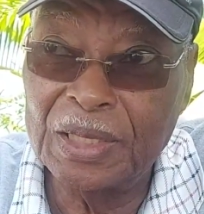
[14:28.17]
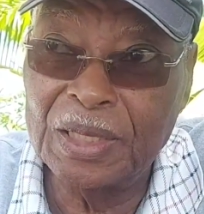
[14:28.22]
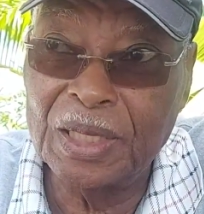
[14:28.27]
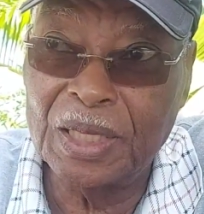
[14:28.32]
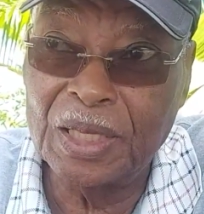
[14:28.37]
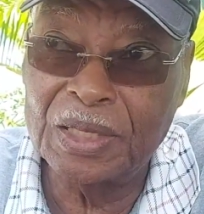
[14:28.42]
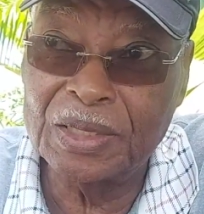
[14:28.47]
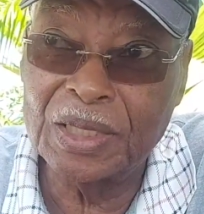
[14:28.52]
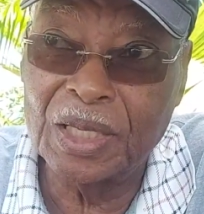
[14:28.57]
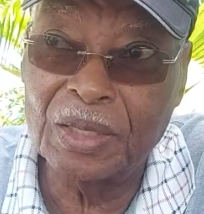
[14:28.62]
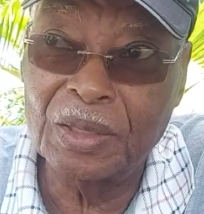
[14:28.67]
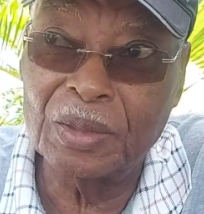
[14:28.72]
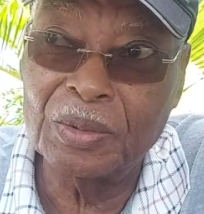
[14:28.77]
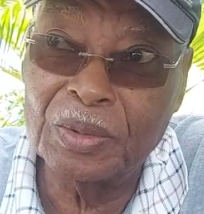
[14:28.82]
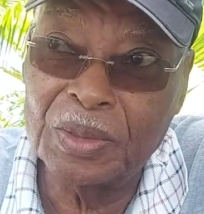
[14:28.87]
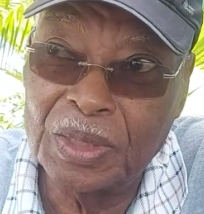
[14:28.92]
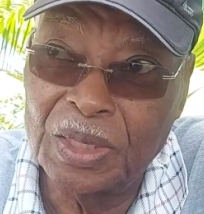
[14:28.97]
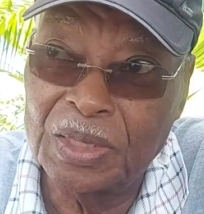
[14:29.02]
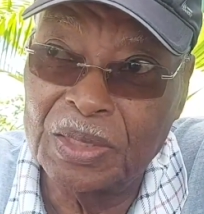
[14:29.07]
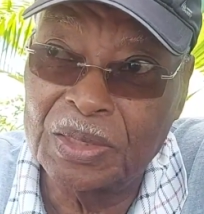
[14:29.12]
there's
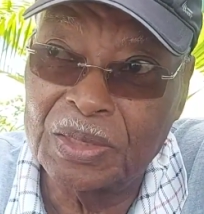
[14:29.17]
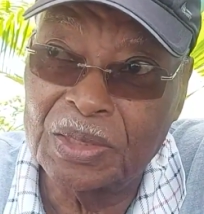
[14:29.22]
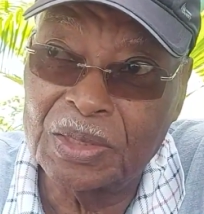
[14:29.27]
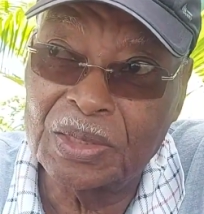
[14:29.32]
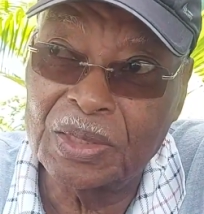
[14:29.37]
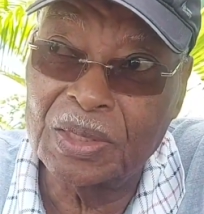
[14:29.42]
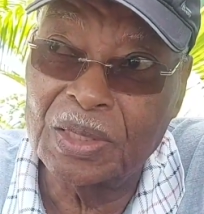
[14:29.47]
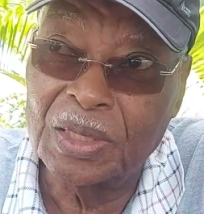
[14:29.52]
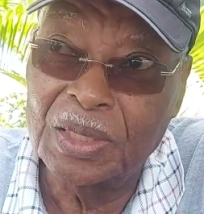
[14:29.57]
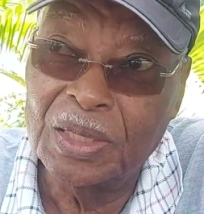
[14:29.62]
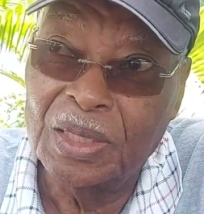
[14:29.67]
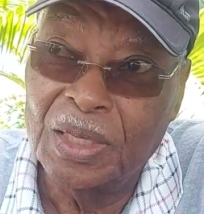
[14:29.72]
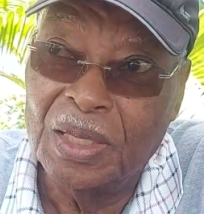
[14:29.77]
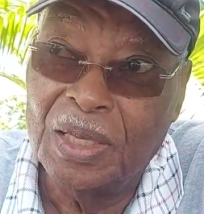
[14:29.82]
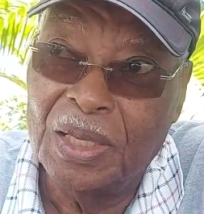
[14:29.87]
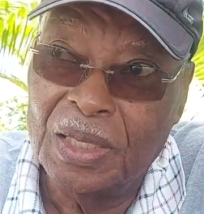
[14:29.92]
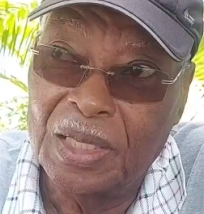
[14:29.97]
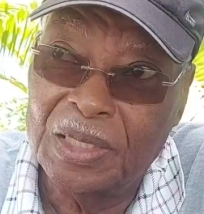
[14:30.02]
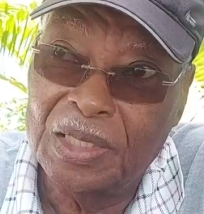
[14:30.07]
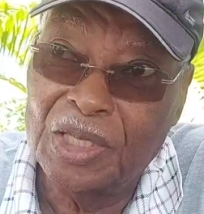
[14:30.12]

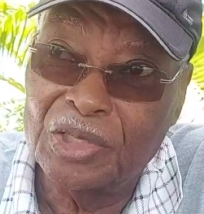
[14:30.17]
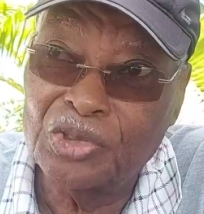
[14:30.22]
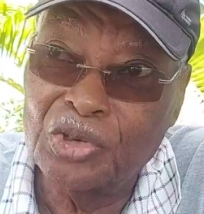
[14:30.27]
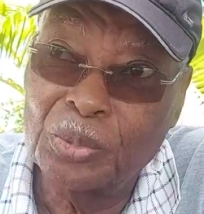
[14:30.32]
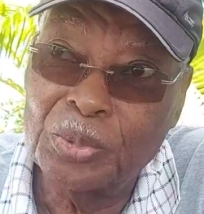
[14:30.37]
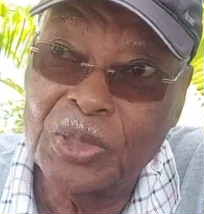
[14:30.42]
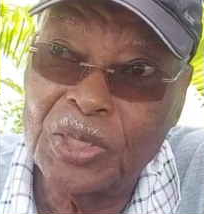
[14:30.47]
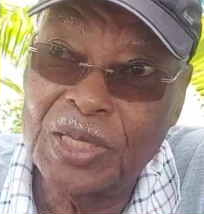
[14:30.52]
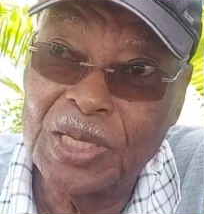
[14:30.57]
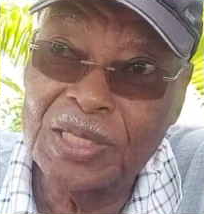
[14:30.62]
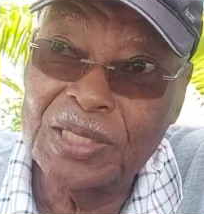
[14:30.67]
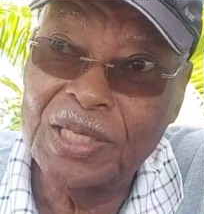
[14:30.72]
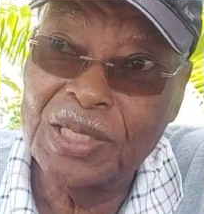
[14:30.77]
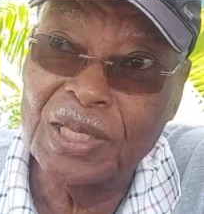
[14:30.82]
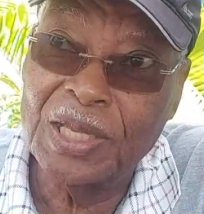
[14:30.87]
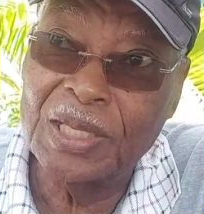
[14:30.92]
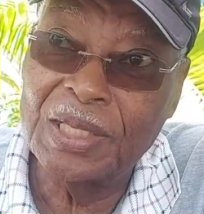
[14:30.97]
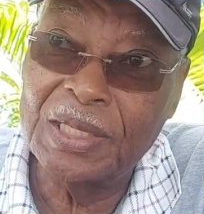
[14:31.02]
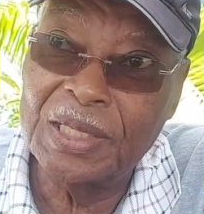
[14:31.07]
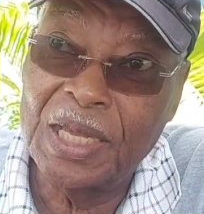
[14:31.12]
a scripture
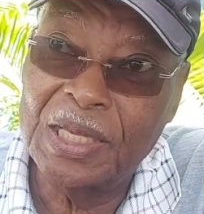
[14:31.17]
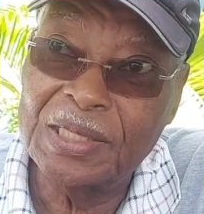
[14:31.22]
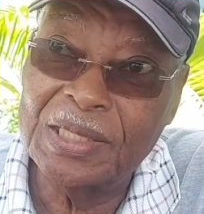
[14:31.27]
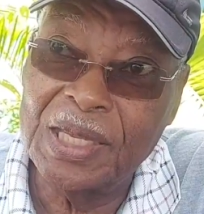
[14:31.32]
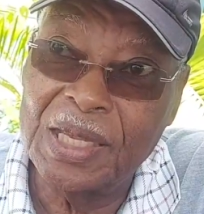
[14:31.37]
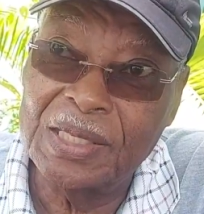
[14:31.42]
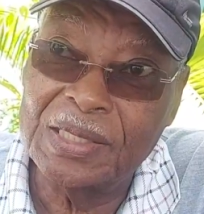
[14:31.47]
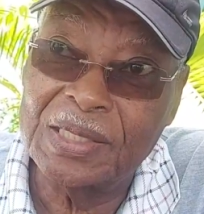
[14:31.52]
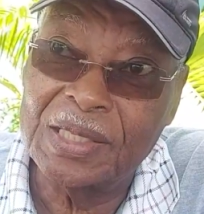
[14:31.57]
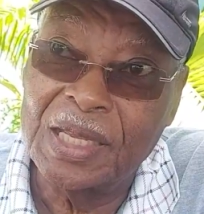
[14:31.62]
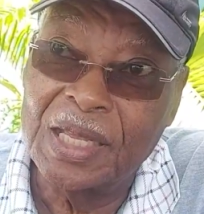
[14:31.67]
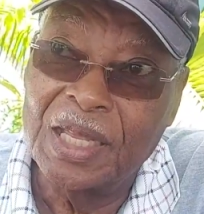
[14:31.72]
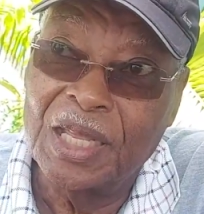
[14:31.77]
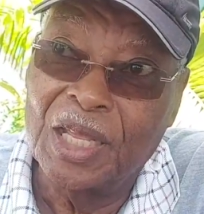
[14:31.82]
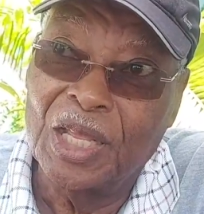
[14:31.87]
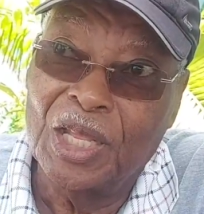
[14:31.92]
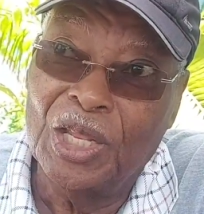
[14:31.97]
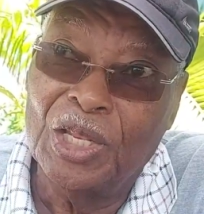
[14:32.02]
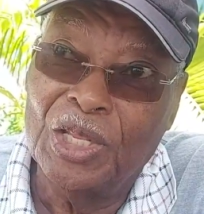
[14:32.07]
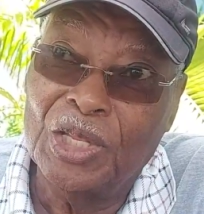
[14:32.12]
that says,
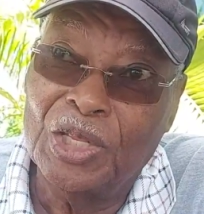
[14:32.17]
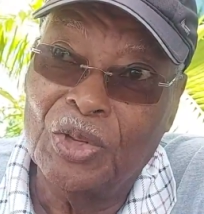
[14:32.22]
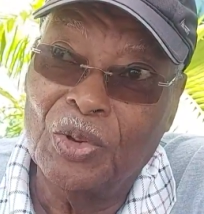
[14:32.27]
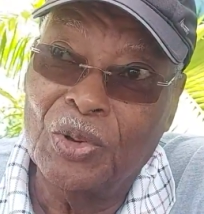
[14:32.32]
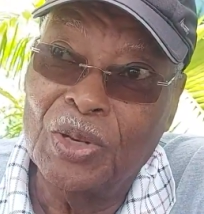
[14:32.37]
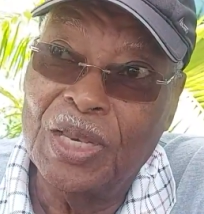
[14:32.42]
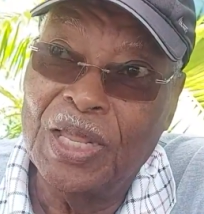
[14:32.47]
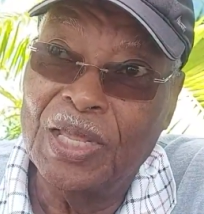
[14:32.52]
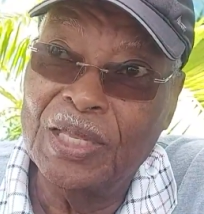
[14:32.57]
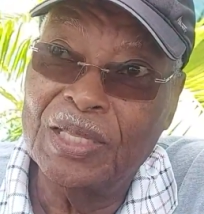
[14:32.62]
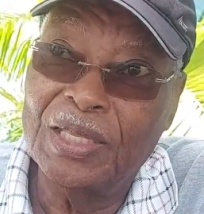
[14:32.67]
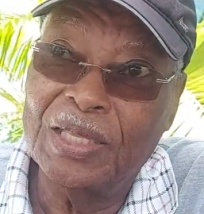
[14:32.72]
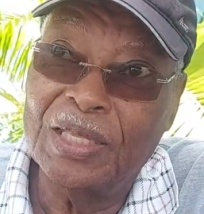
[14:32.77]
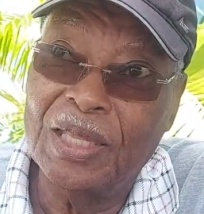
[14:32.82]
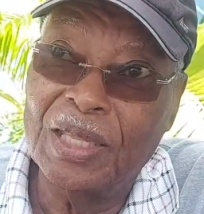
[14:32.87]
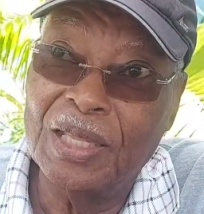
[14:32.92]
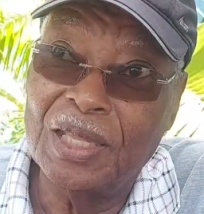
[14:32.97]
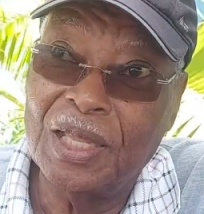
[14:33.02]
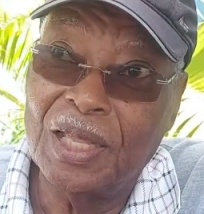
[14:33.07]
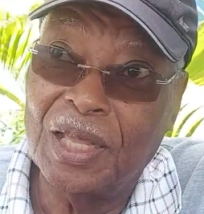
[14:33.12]
don't let
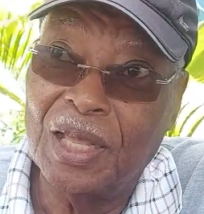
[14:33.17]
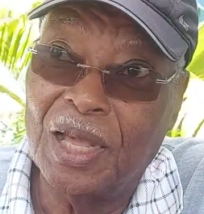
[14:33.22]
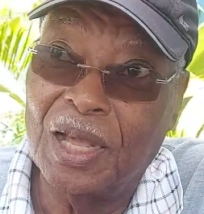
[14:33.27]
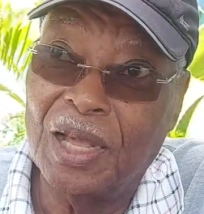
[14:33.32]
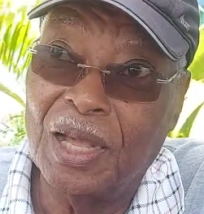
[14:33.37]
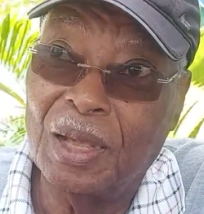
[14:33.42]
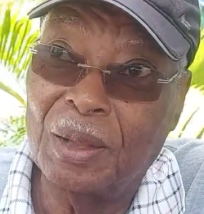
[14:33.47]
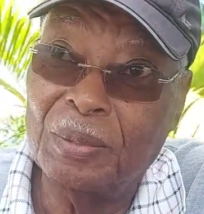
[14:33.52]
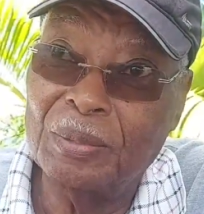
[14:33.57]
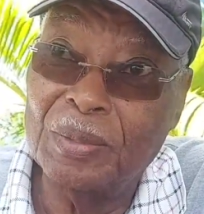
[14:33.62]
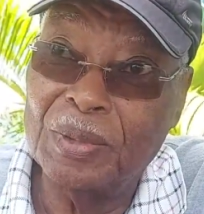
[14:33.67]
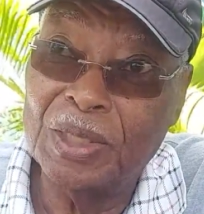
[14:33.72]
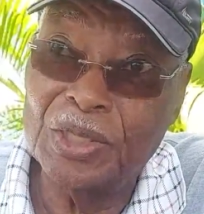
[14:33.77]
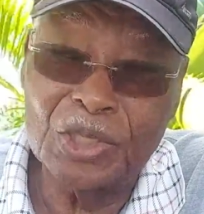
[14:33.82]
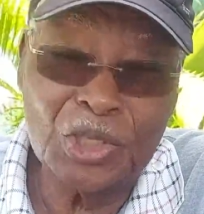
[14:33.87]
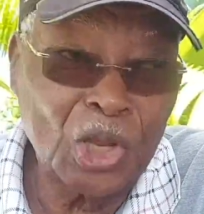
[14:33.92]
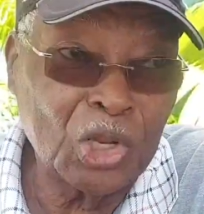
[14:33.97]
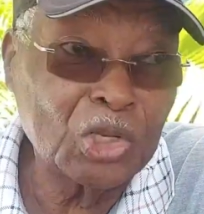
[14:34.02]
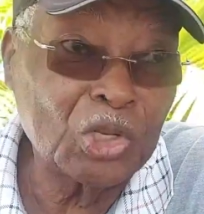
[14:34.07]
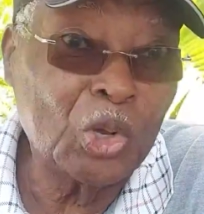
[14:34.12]
the
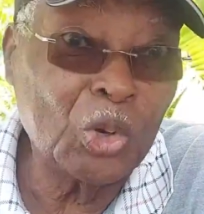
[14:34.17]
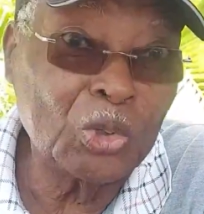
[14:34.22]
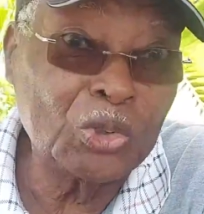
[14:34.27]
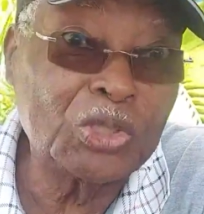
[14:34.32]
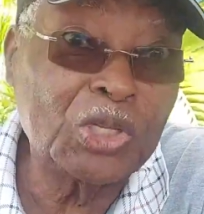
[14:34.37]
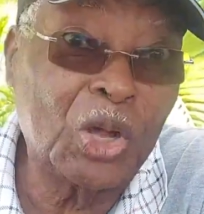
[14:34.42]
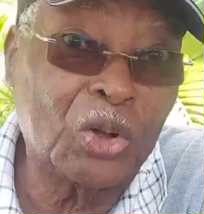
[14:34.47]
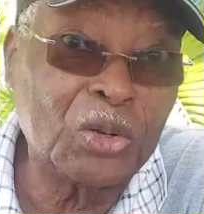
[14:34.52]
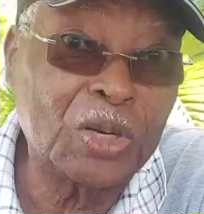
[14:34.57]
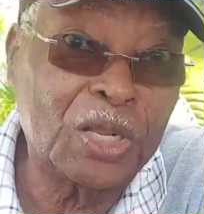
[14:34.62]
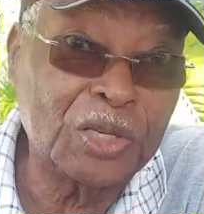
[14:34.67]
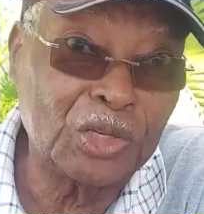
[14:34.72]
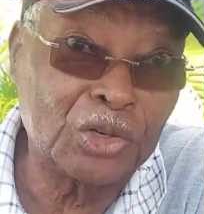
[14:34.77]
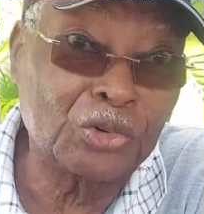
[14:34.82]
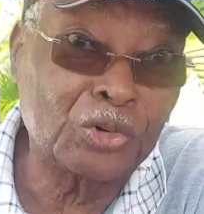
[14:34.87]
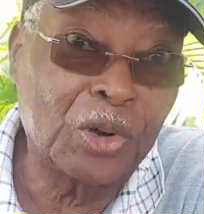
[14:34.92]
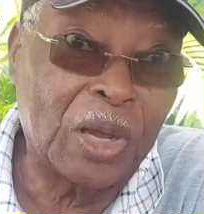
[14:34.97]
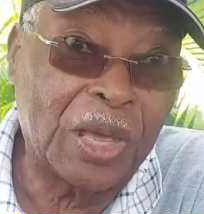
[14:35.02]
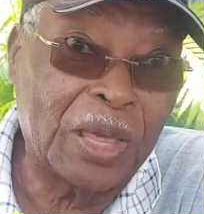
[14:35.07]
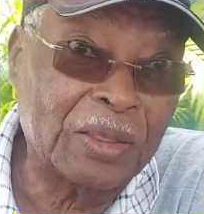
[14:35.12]
sun go down on
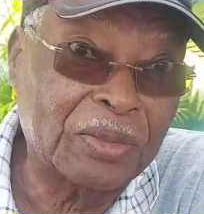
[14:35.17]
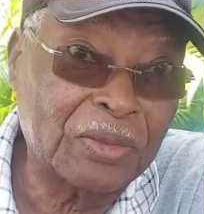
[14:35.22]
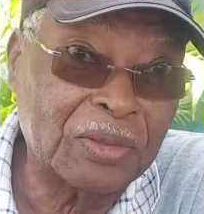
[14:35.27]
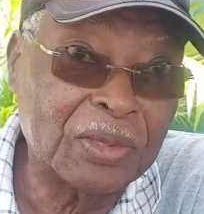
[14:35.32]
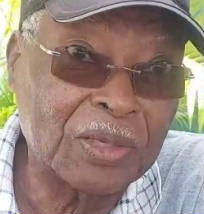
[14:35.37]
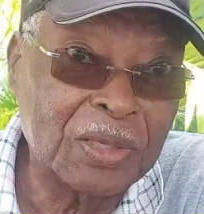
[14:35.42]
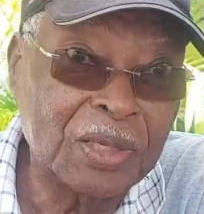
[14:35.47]
your wrath.